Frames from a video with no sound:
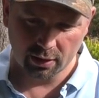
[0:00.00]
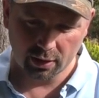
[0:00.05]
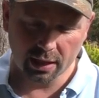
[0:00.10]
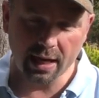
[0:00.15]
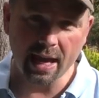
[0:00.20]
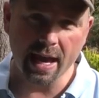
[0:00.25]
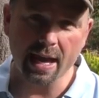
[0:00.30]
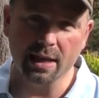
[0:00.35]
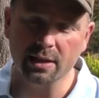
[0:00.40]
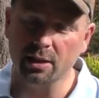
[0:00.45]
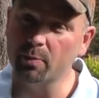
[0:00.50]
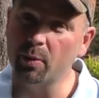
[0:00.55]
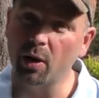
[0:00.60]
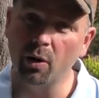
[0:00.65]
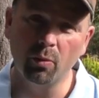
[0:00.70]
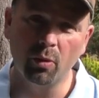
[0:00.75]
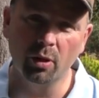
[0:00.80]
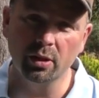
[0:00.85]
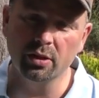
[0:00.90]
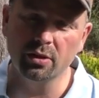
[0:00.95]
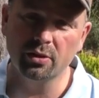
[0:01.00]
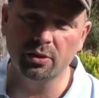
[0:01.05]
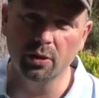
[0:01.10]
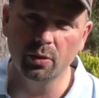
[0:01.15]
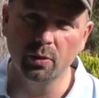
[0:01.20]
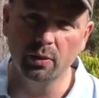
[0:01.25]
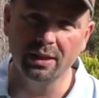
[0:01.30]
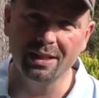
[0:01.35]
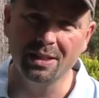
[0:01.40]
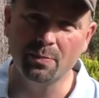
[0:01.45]
cares about what he's
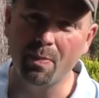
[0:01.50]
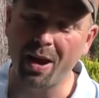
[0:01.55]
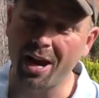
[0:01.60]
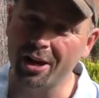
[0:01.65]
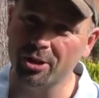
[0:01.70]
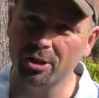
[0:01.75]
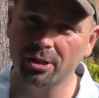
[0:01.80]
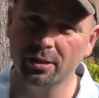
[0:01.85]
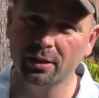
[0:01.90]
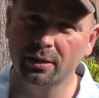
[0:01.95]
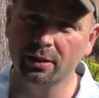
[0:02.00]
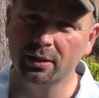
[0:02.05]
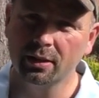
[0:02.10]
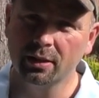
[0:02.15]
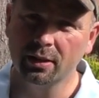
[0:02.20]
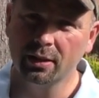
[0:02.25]
doing, he's passionate.